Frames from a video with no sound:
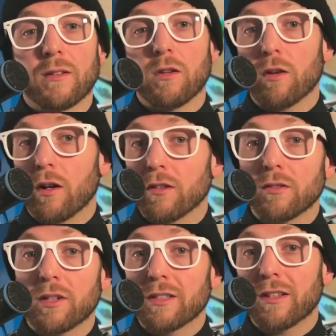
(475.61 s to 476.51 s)
You could also
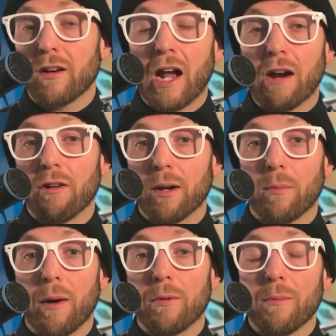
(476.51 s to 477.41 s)
consider hiring a
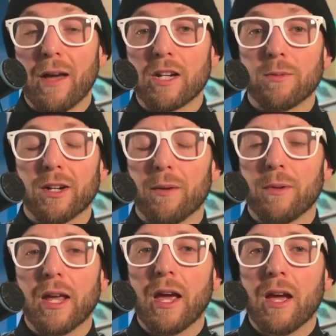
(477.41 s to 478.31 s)
property management
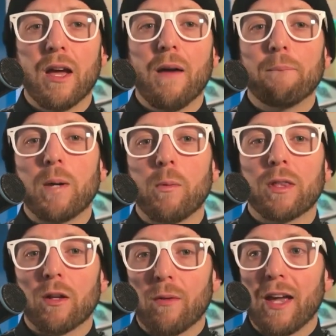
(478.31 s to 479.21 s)
company, but with
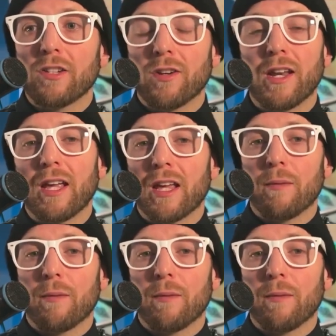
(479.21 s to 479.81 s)
the right training and the